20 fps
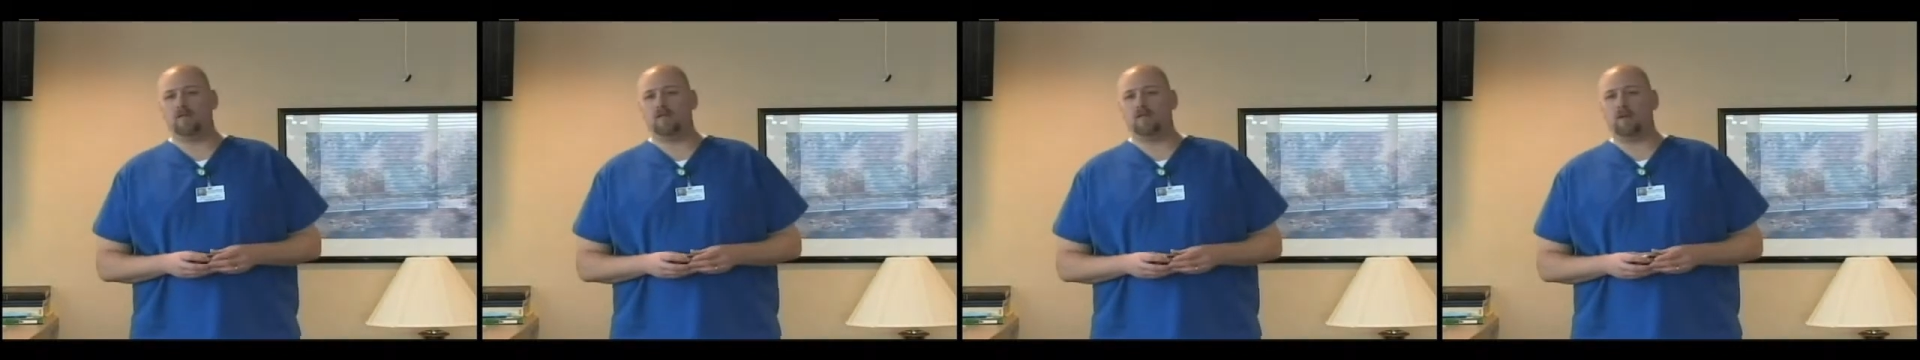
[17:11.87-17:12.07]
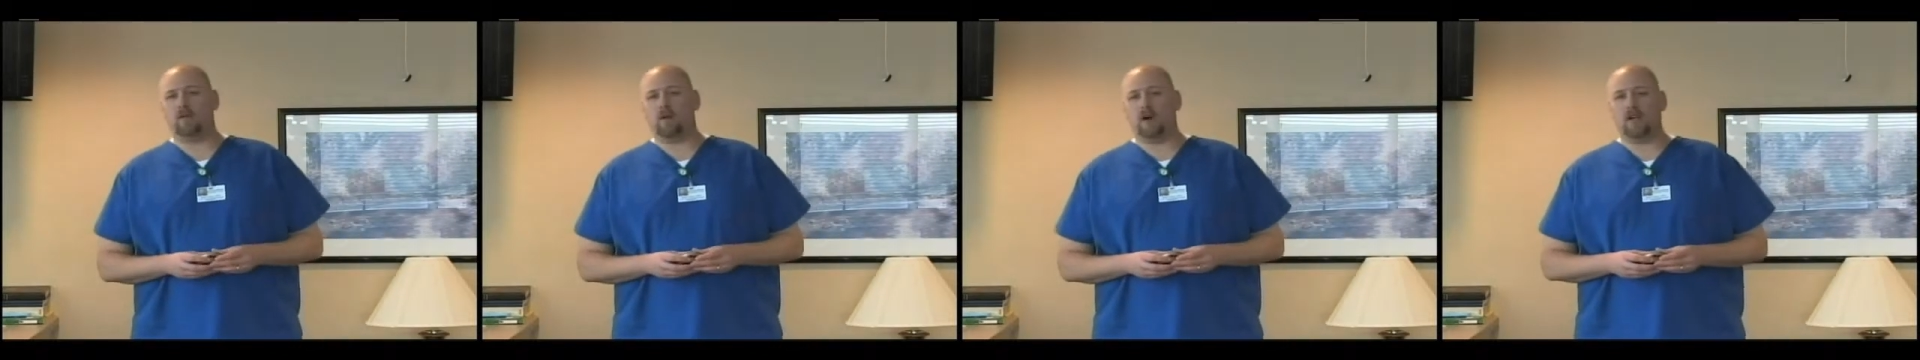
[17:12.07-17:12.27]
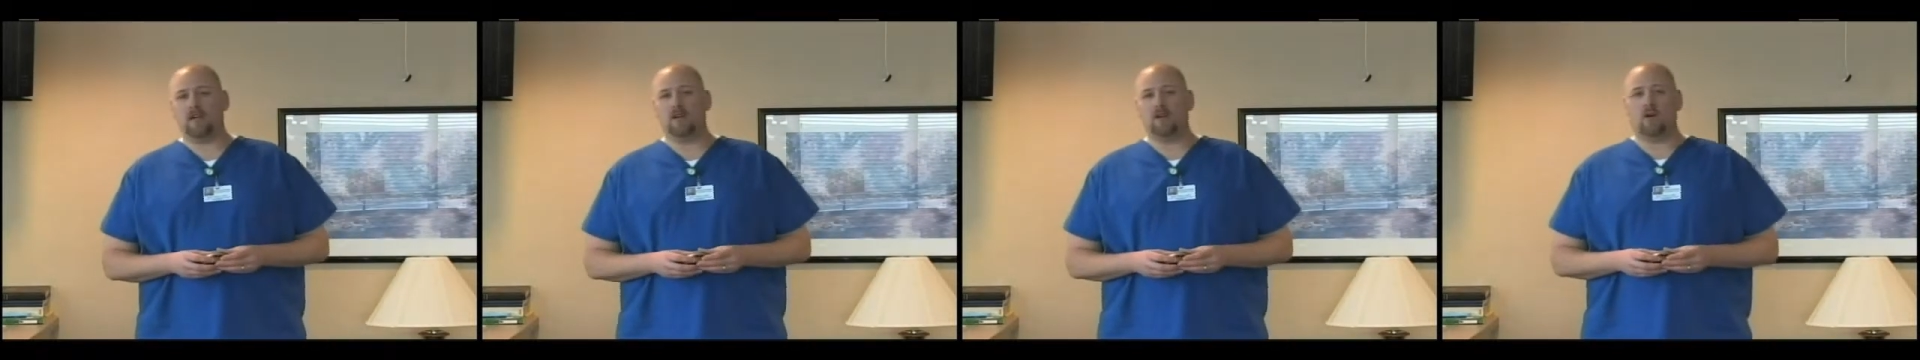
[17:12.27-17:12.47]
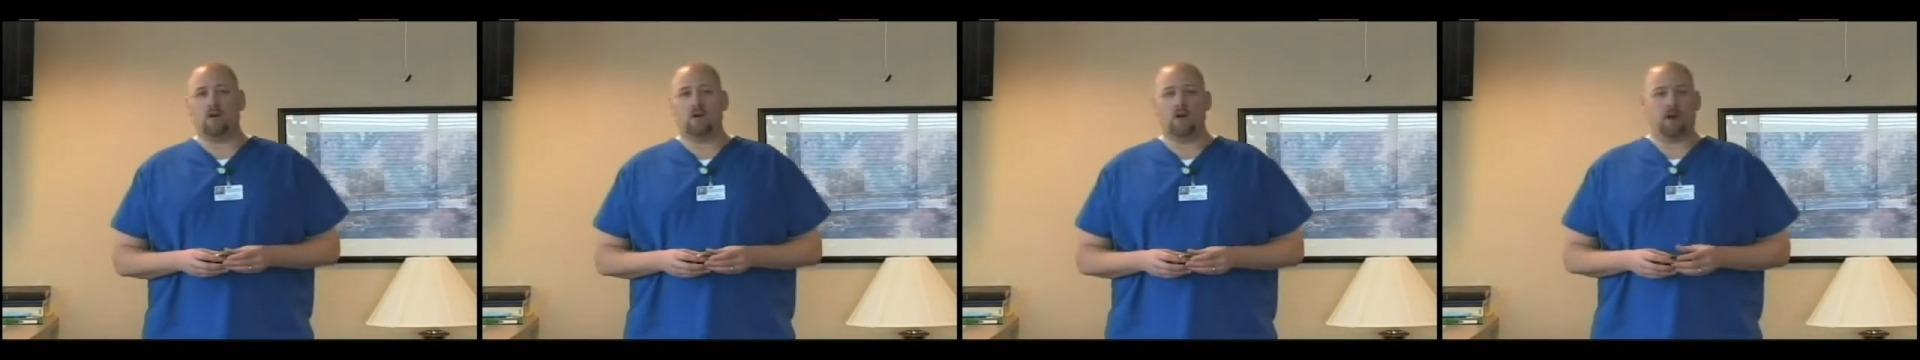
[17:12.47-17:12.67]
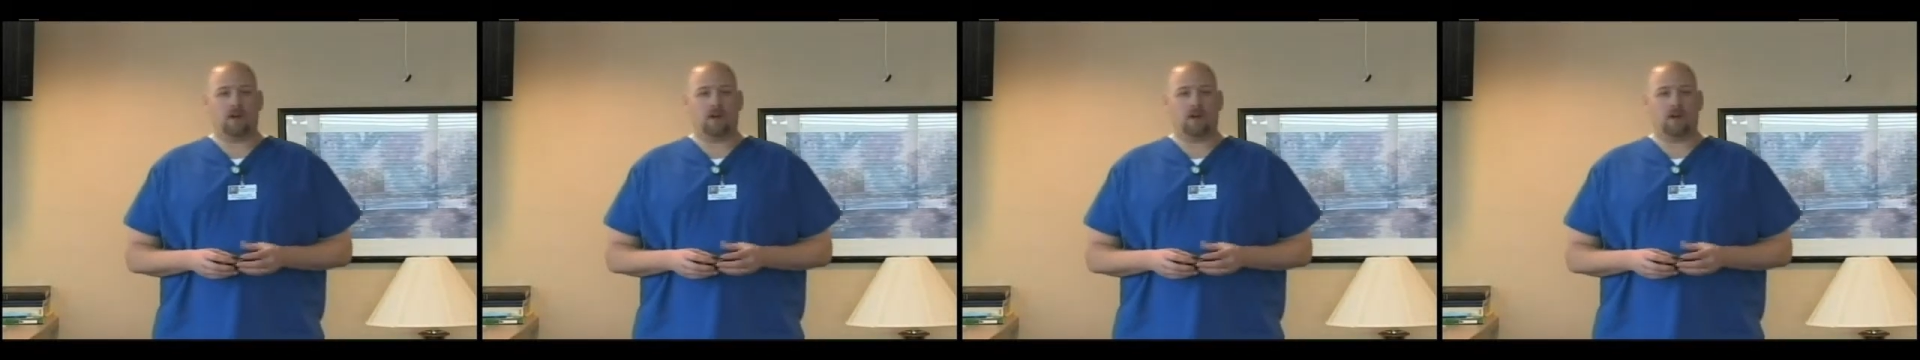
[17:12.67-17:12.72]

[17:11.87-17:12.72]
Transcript: We want to know,